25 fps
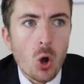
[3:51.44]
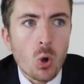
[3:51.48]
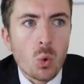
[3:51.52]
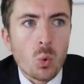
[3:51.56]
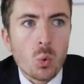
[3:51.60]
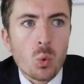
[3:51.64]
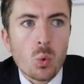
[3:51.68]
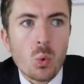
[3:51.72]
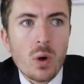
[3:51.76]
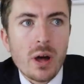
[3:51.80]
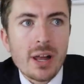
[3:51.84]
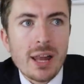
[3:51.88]

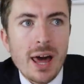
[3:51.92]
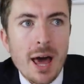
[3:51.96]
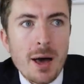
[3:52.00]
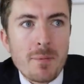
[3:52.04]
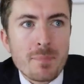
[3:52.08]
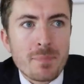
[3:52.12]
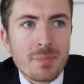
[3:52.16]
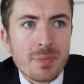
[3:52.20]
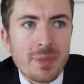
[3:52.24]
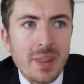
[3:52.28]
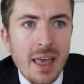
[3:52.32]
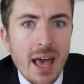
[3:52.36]
Oh, well
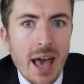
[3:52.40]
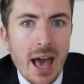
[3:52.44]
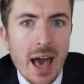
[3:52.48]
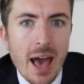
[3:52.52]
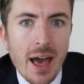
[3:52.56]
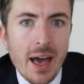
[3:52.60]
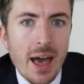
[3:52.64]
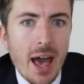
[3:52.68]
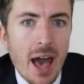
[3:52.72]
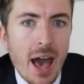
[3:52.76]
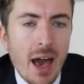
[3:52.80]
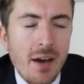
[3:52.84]
um,
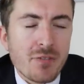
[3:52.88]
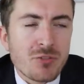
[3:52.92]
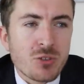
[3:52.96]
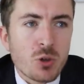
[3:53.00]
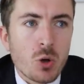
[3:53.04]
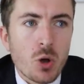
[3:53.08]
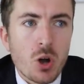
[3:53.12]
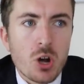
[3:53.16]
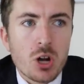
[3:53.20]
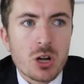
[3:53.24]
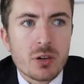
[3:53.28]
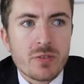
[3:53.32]
have
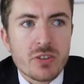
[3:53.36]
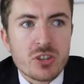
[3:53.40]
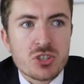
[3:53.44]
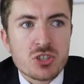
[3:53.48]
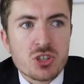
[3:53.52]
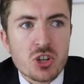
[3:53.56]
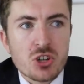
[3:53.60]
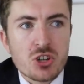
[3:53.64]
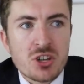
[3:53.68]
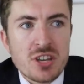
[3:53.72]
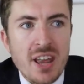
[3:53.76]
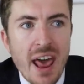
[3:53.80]
you heard of a
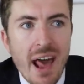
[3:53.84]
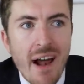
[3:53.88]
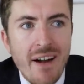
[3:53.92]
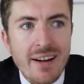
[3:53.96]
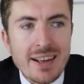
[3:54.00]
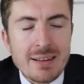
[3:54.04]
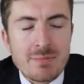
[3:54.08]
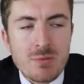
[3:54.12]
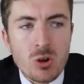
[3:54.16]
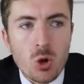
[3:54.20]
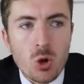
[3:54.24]
certain Harry